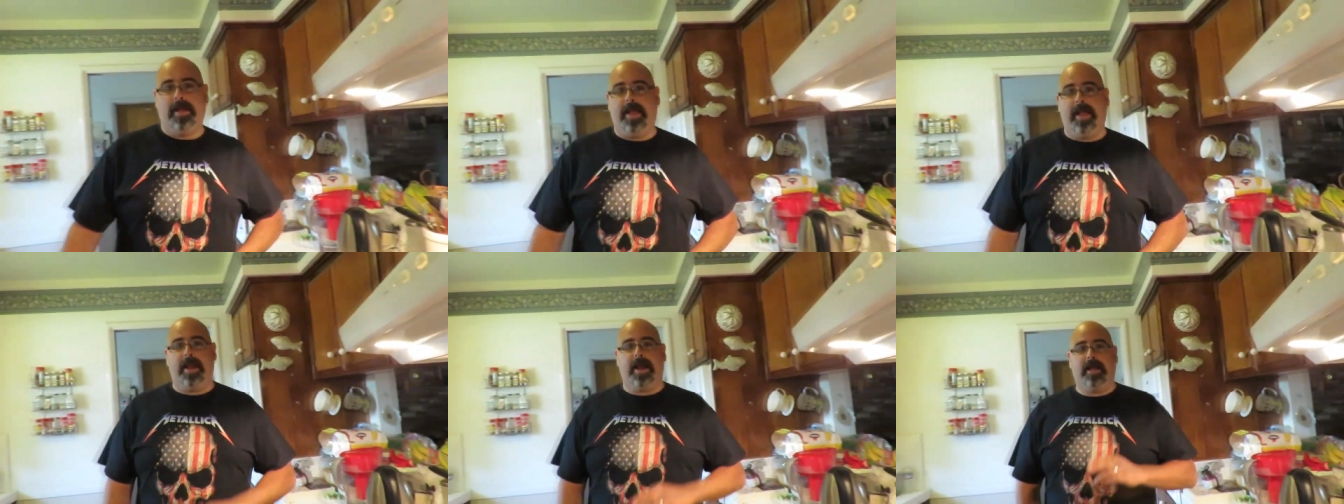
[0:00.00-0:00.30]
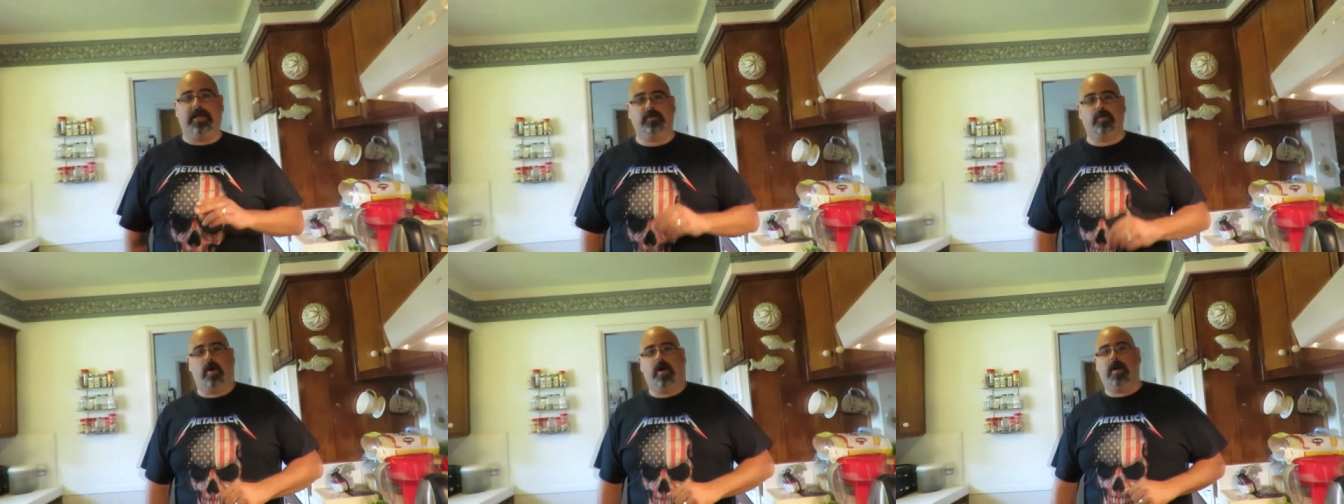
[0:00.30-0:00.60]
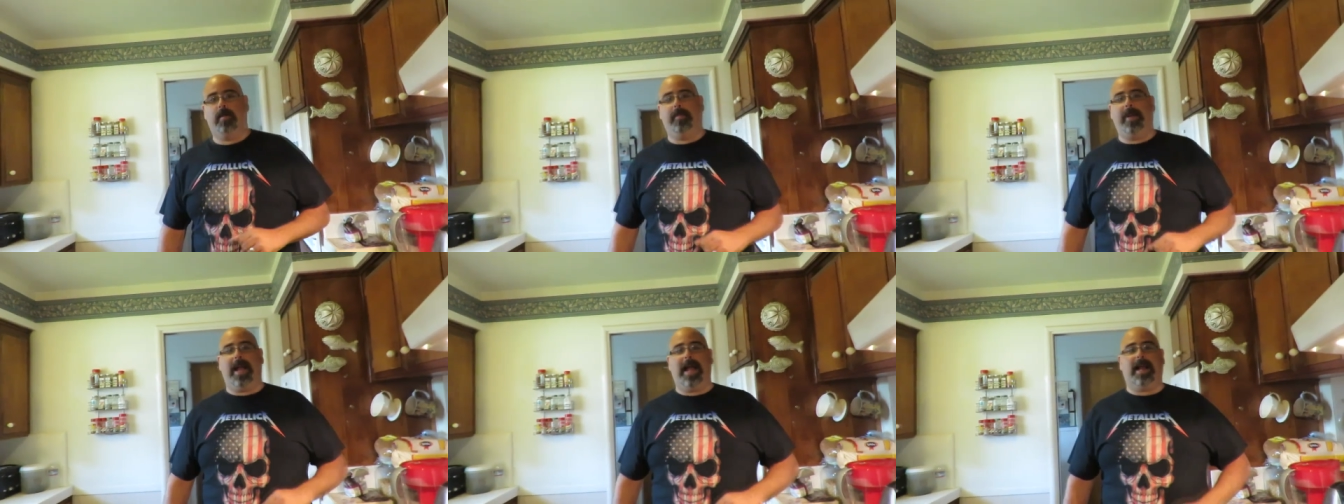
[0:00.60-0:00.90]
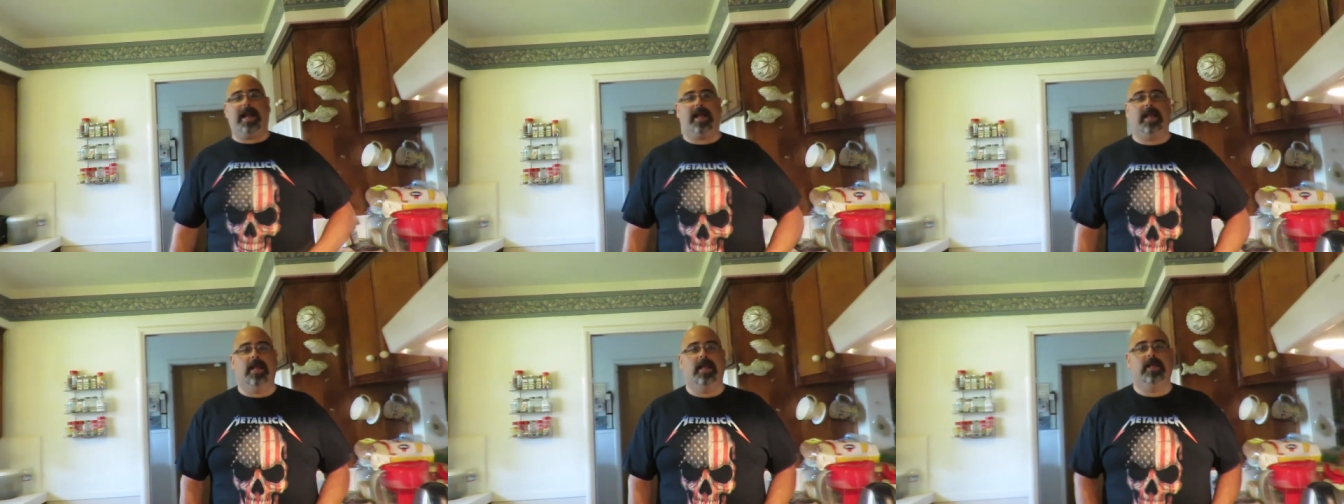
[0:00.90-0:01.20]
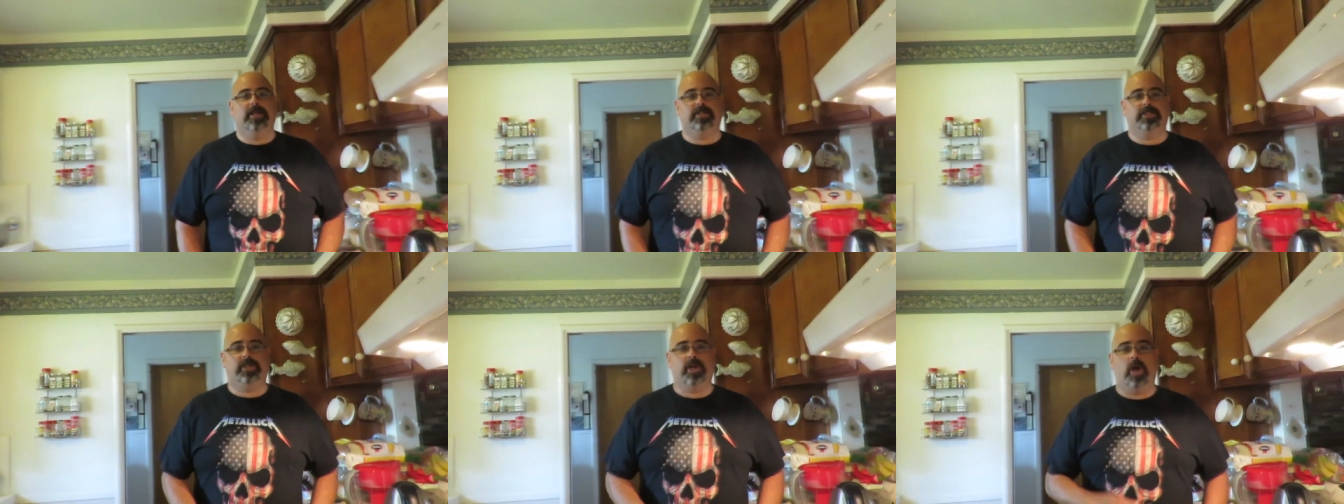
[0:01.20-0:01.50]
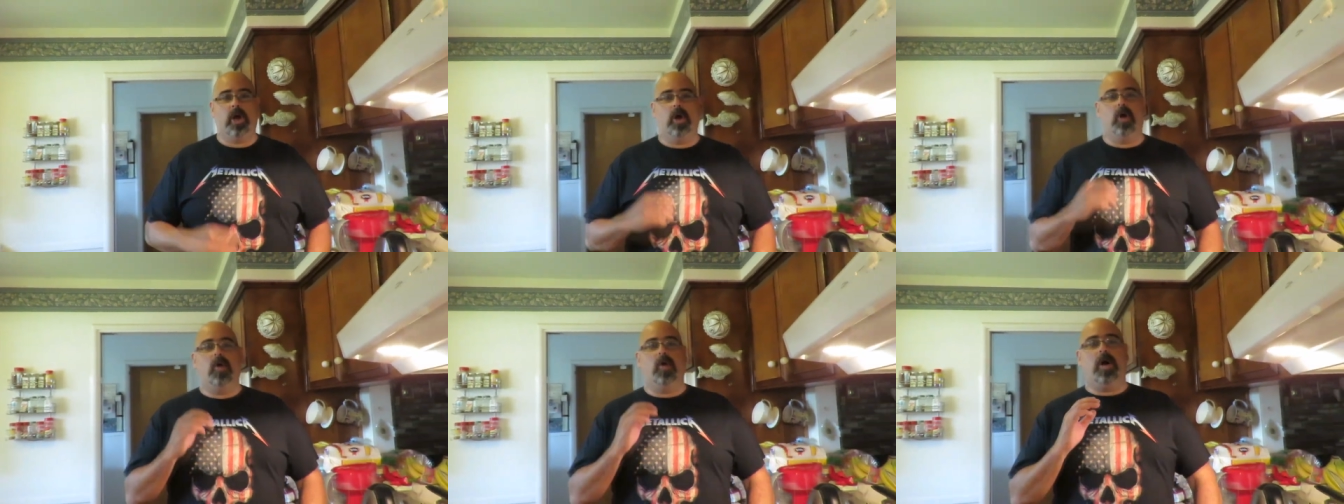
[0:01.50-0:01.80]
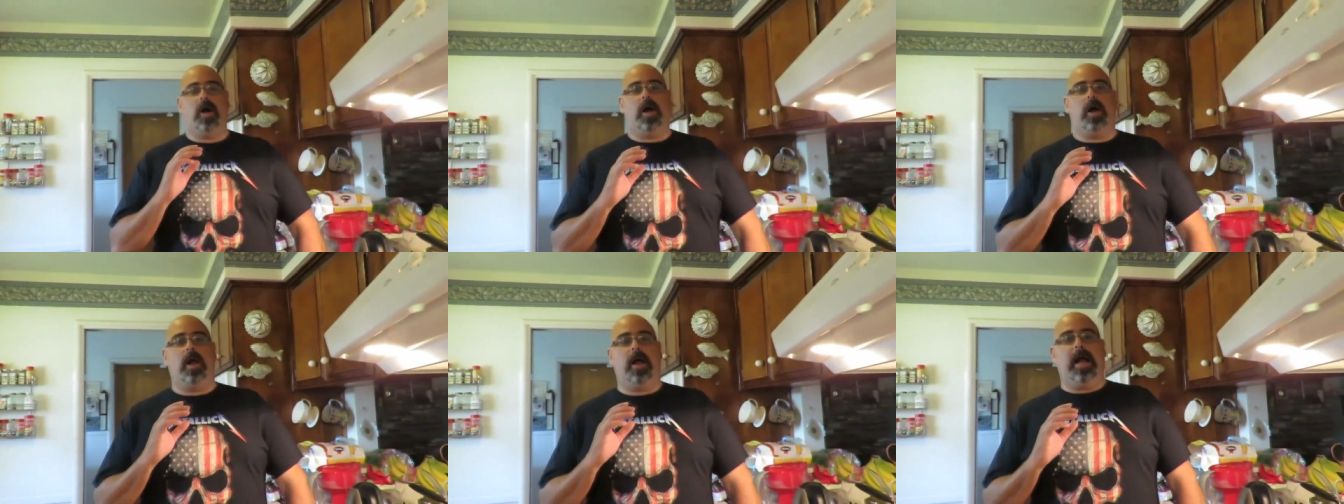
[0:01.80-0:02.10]
Hey guys, welcome back.
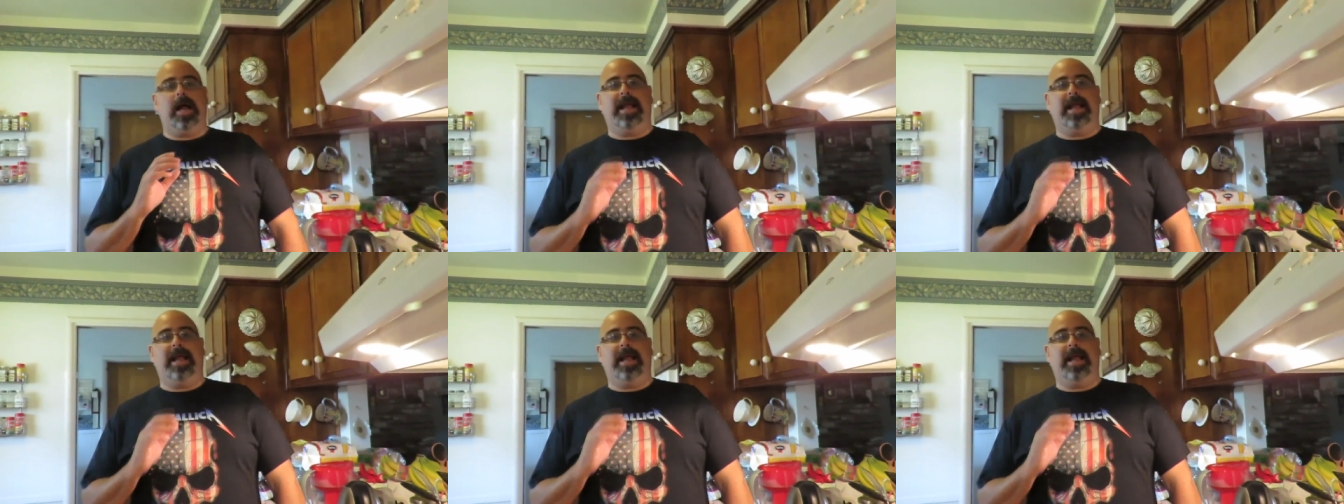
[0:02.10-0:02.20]
So,